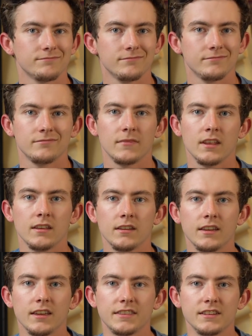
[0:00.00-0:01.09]
You
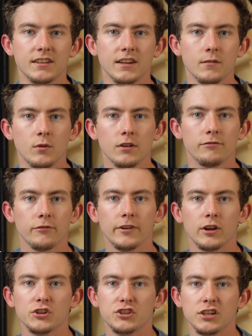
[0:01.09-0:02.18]
can get these anywhere for
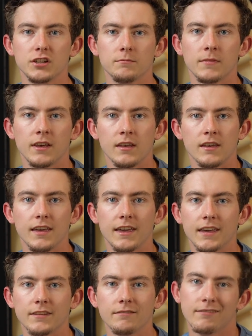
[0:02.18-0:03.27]
very cheap,
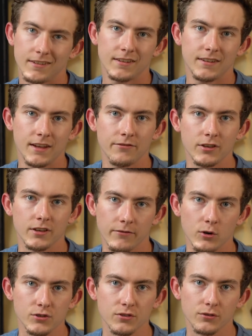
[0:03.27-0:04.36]
and definitely a
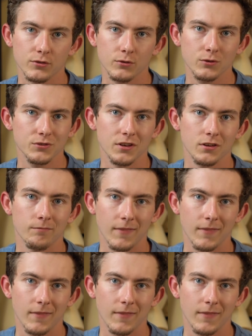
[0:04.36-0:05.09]
versatile tool, so